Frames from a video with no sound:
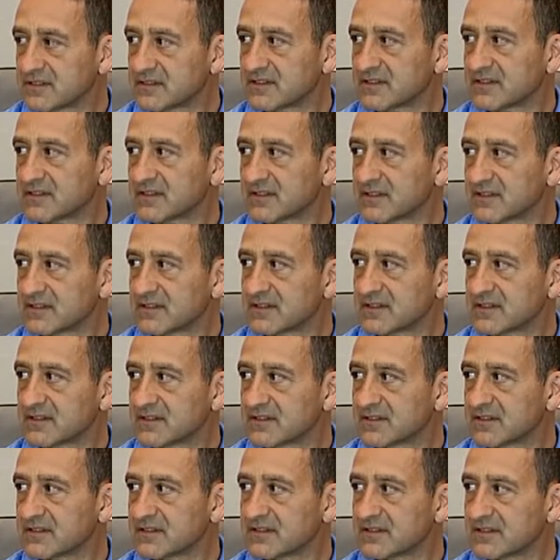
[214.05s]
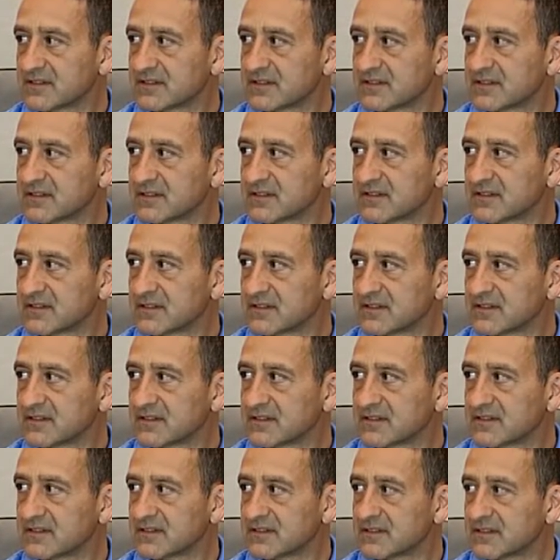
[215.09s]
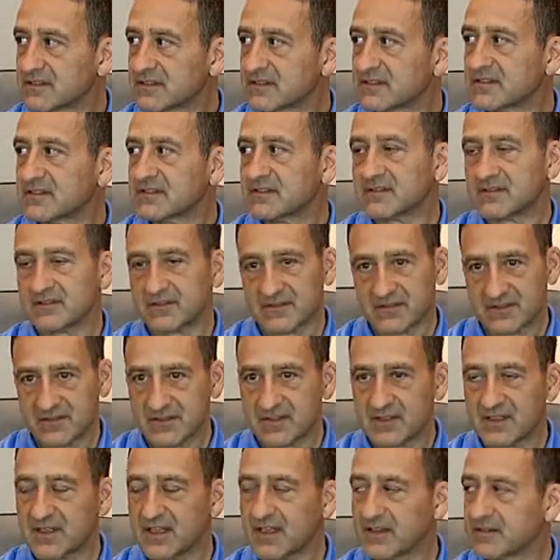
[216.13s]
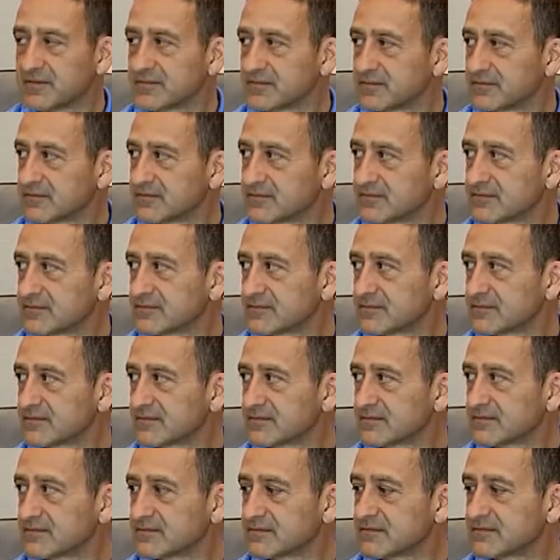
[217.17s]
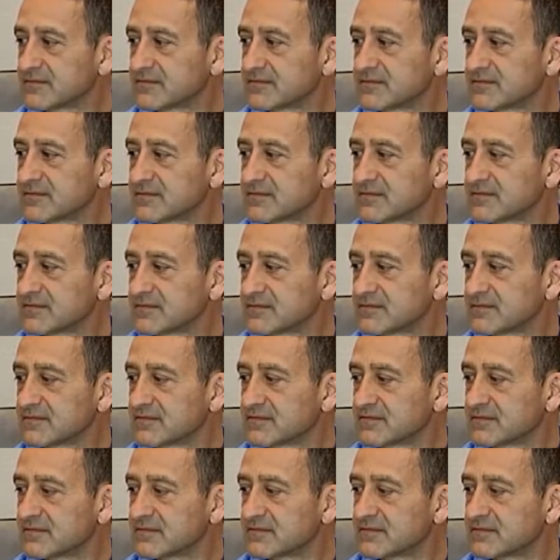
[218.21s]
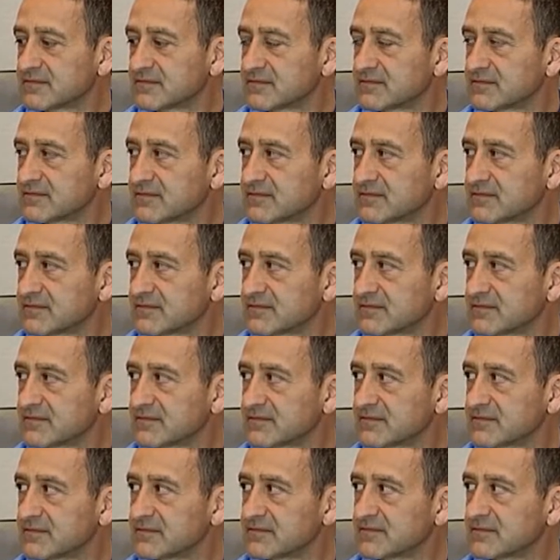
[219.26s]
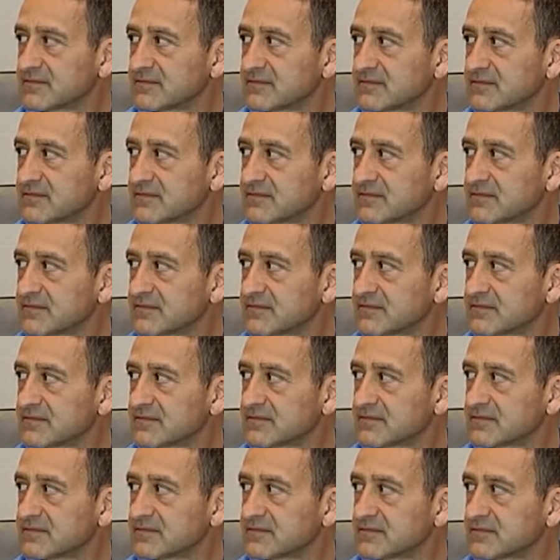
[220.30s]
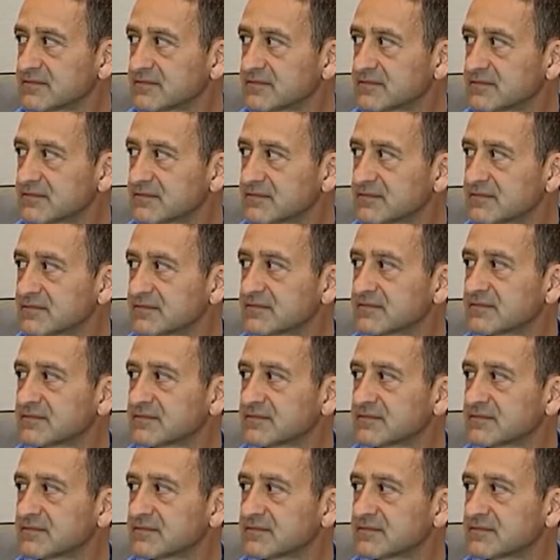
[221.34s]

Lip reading: This person isn't speaking.